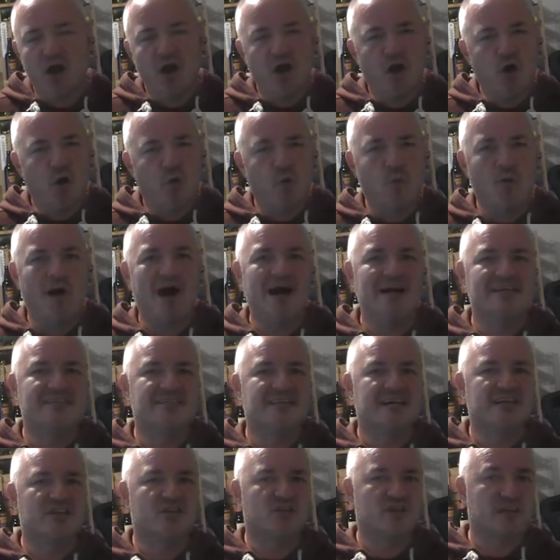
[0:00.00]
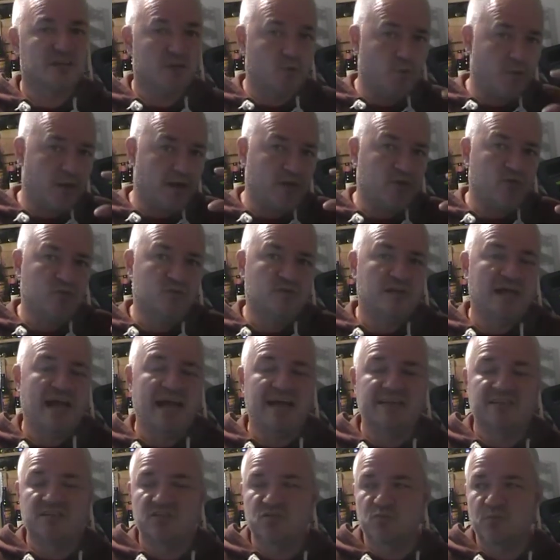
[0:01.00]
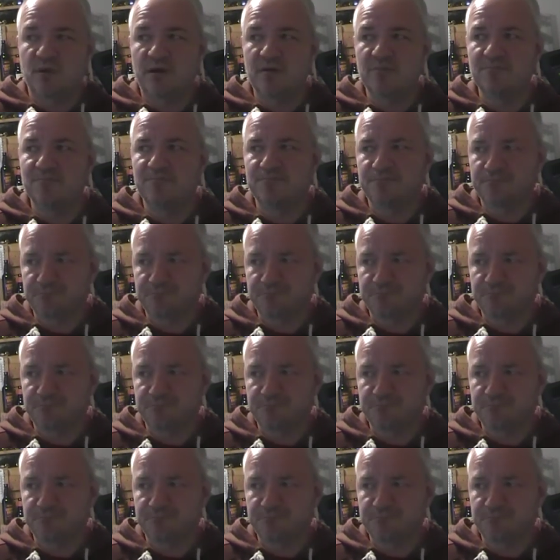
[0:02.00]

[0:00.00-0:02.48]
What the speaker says: A white head on it, quite a good head as well.